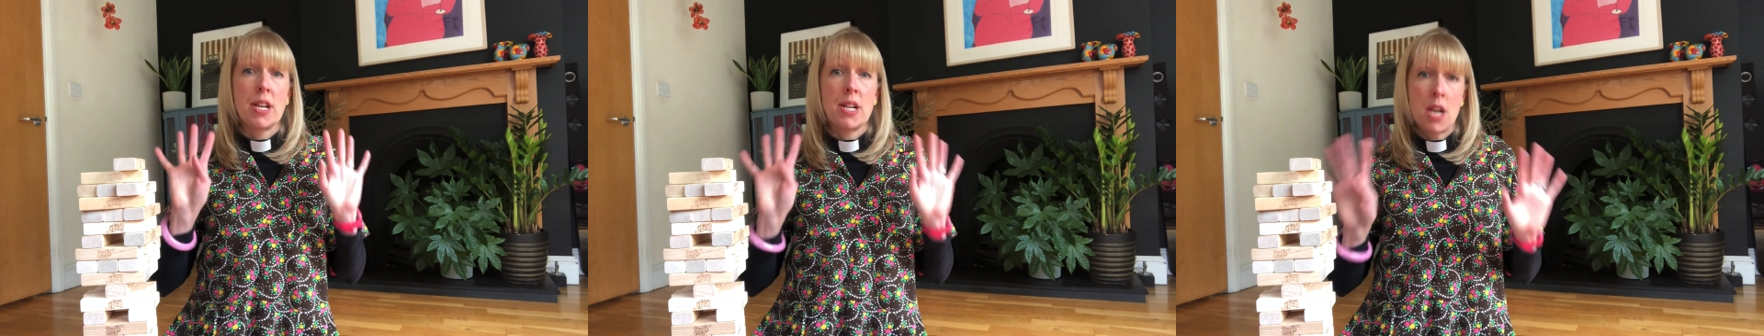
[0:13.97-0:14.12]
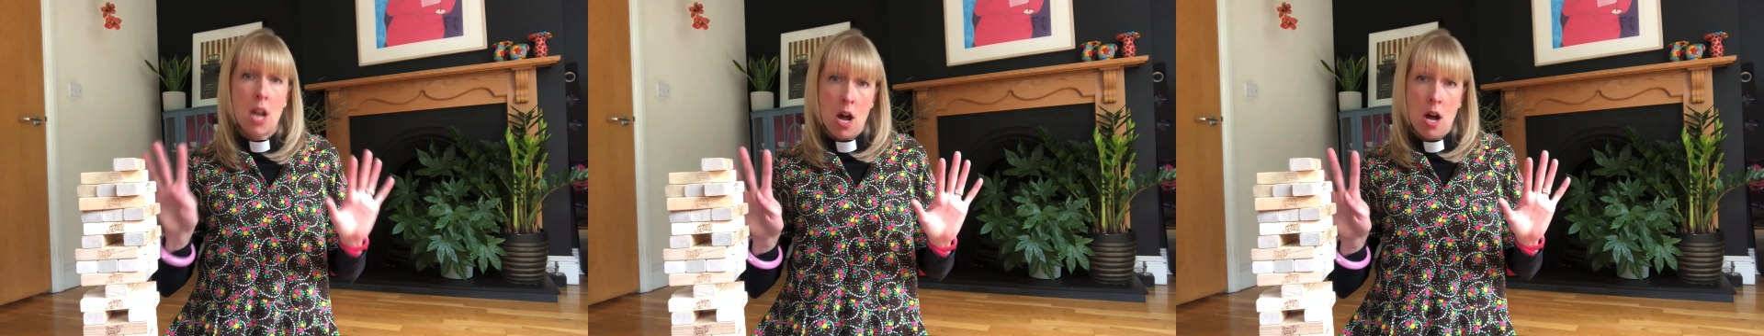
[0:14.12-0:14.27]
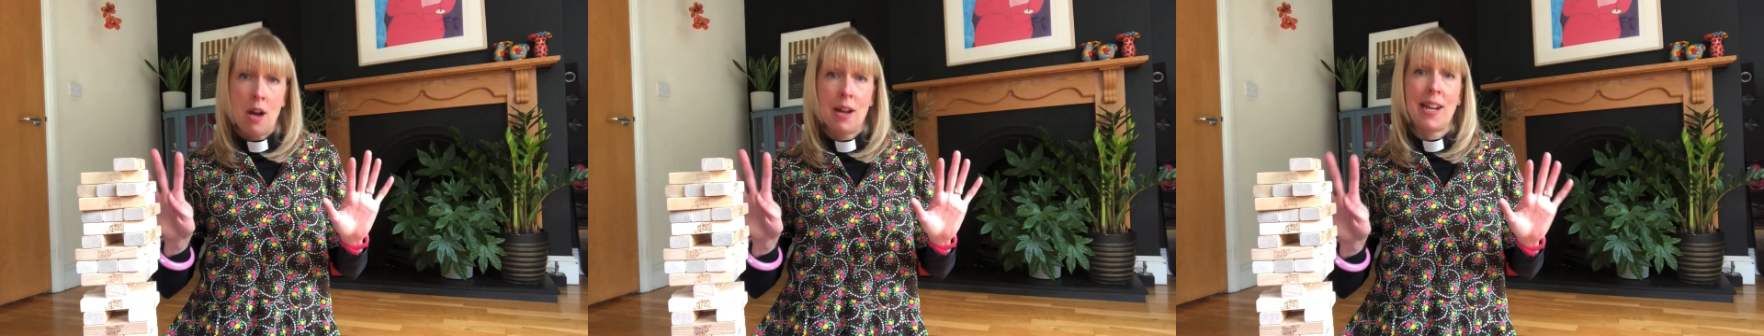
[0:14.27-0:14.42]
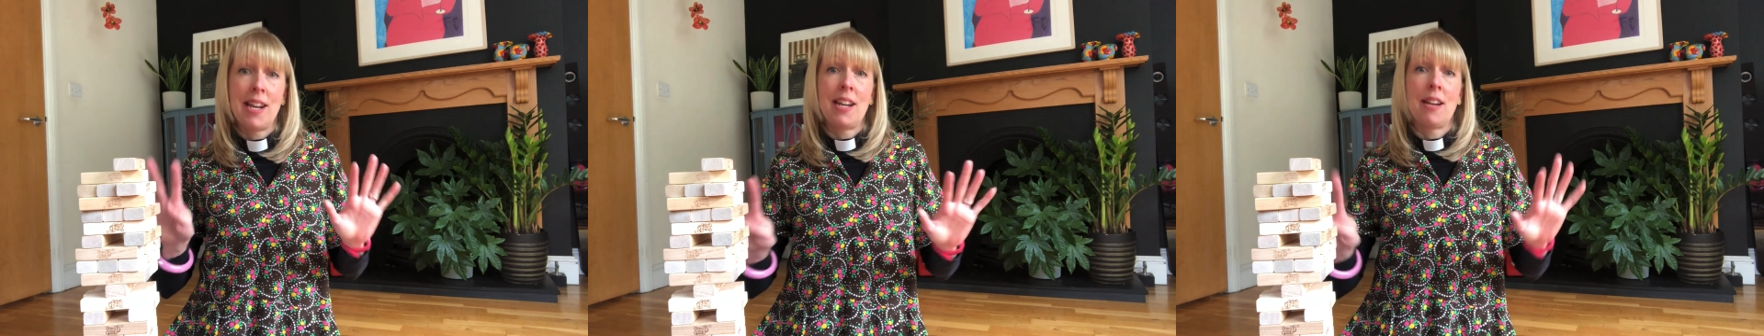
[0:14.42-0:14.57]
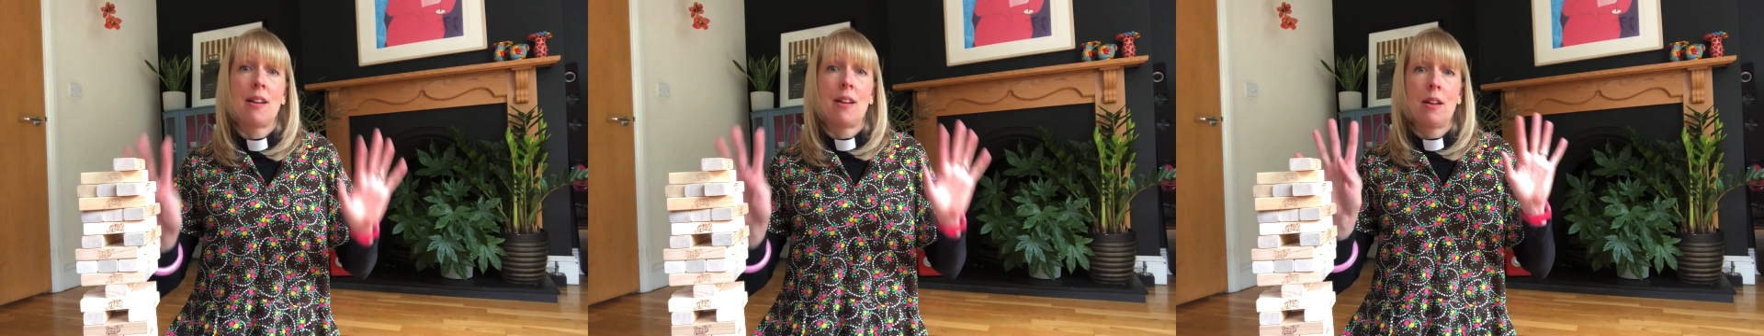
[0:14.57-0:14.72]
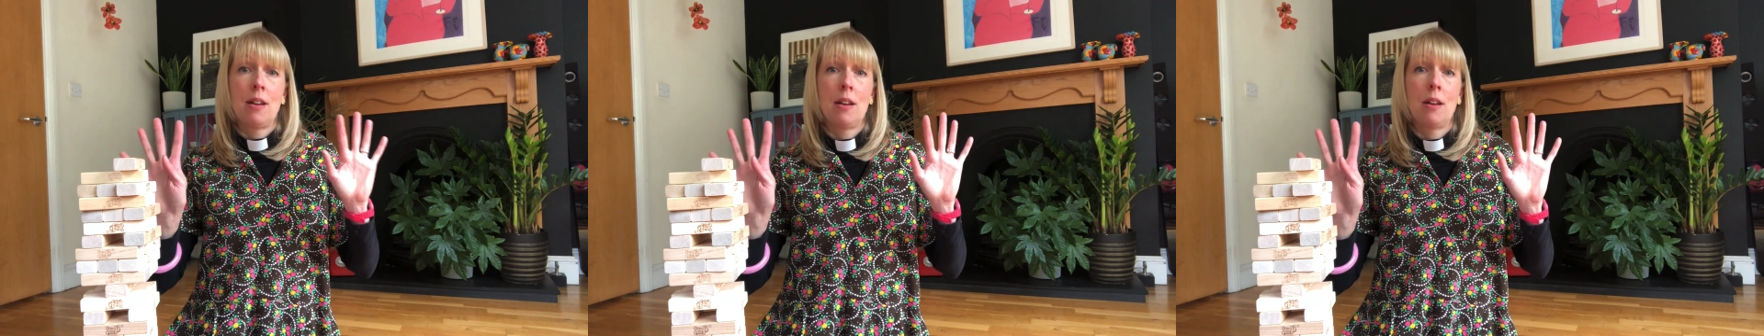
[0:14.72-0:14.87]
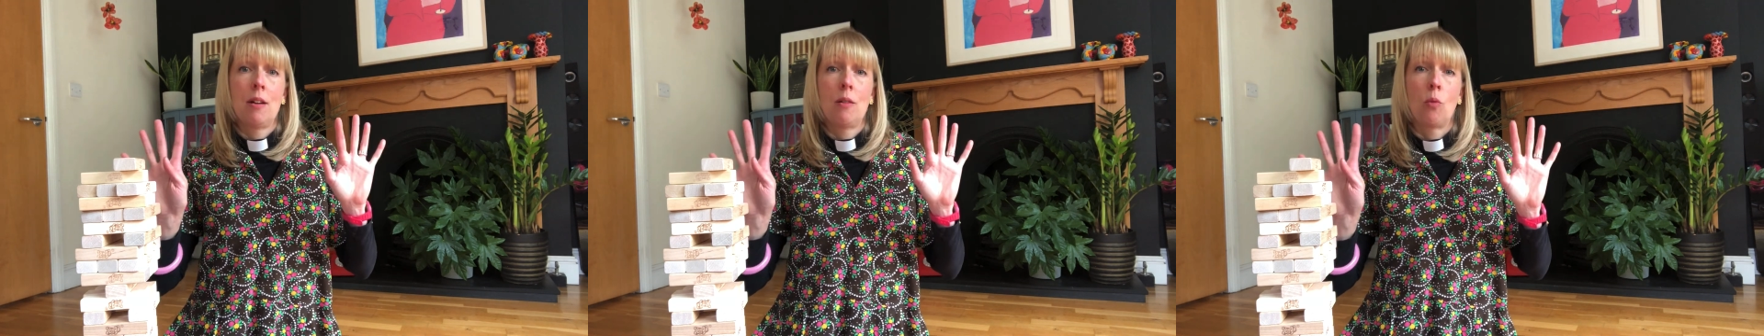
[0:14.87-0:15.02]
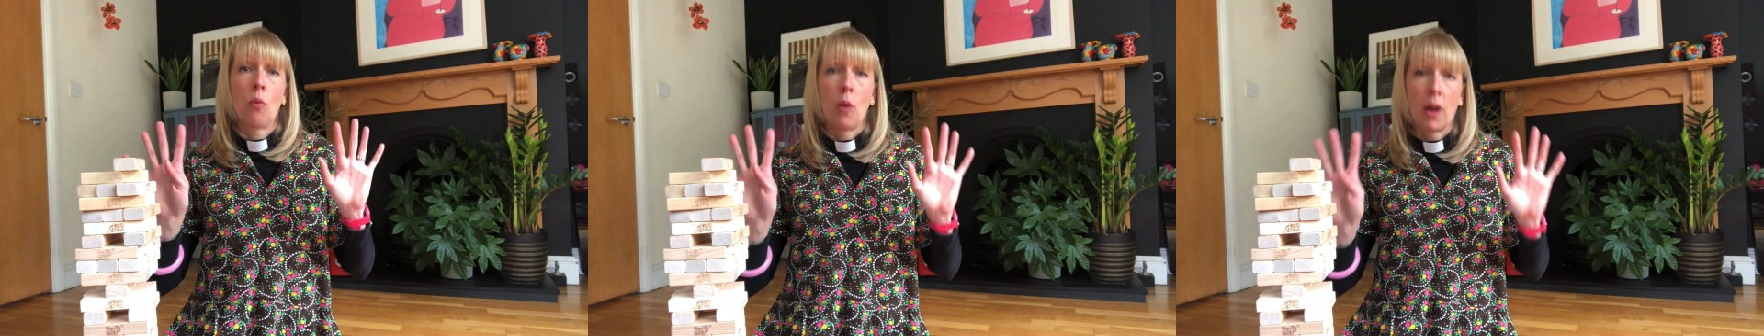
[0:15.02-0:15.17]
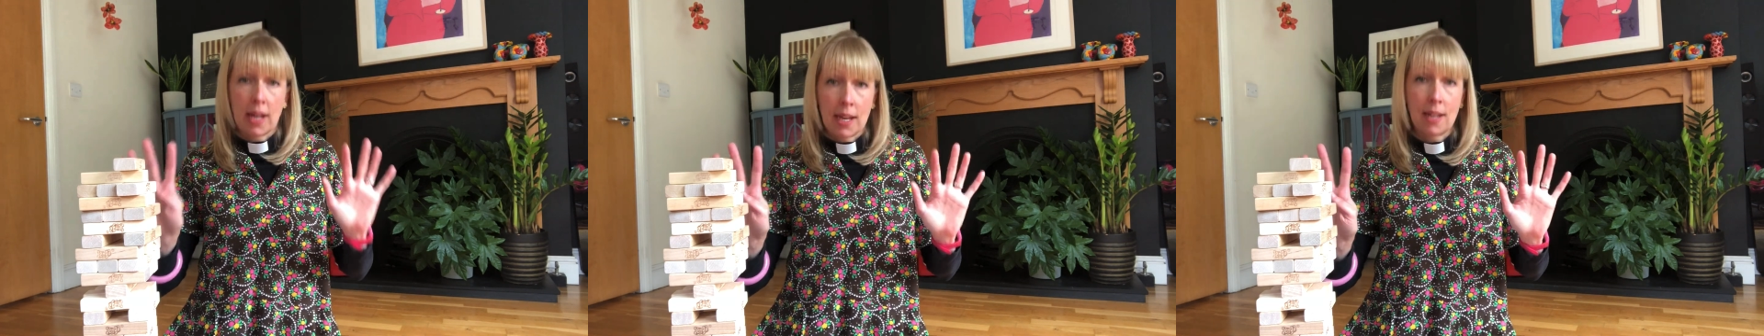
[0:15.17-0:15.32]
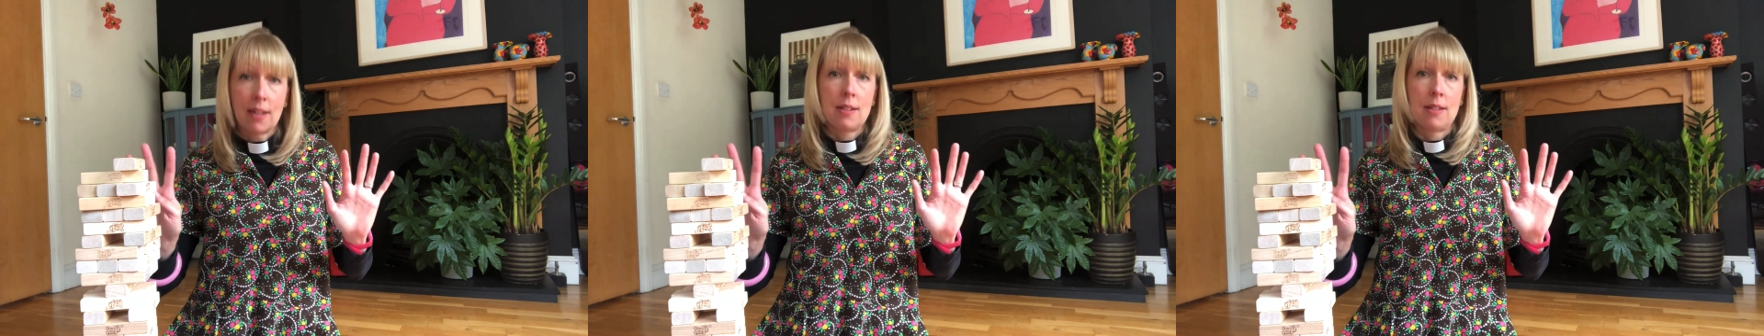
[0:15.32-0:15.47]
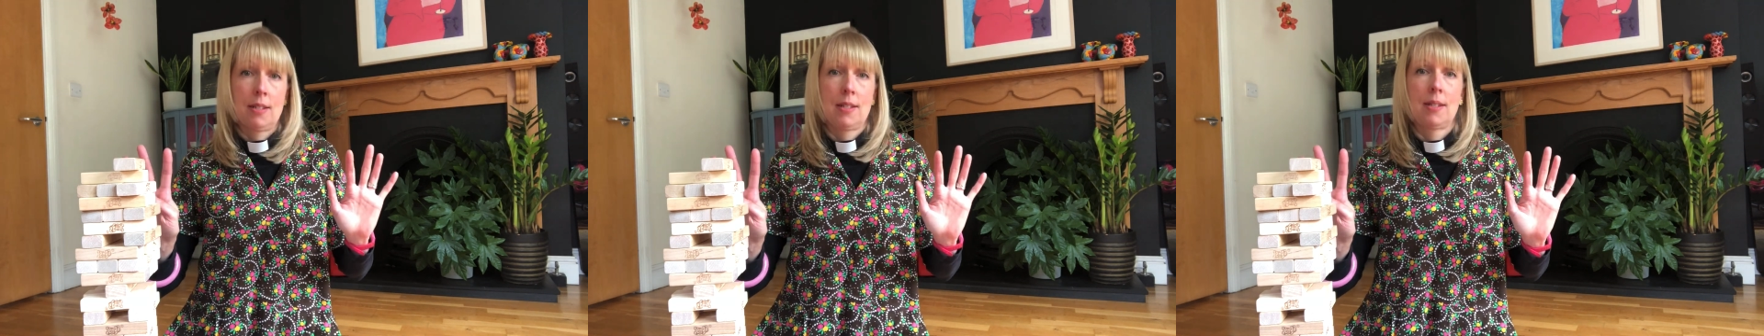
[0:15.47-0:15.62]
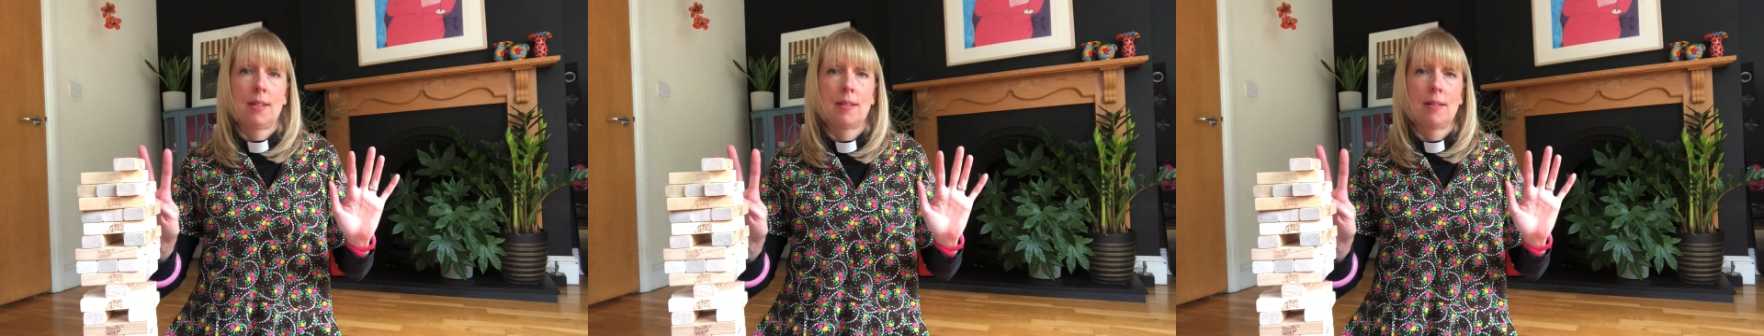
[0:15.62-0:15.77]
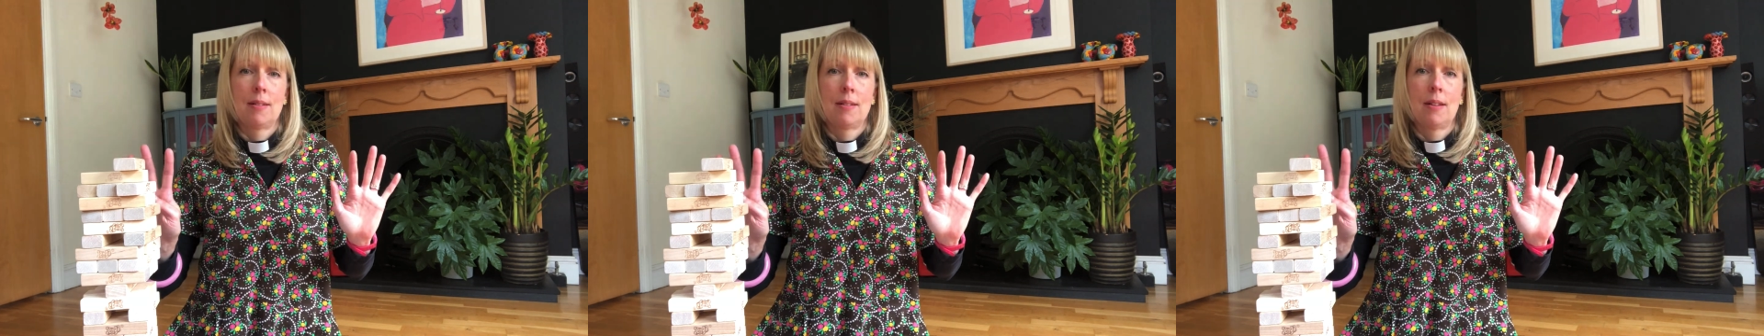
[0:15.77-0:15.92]
9
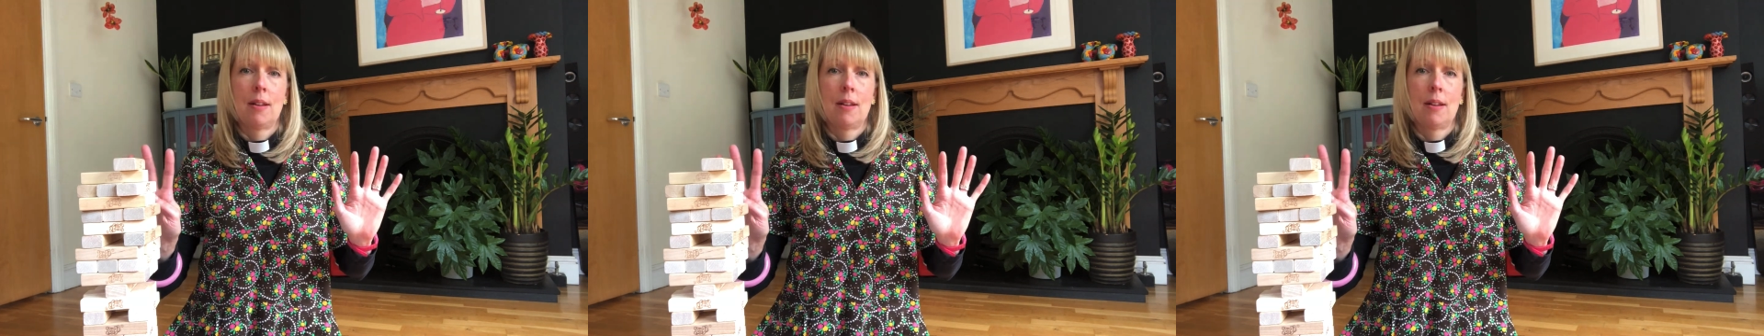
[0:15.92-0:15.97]
weeks.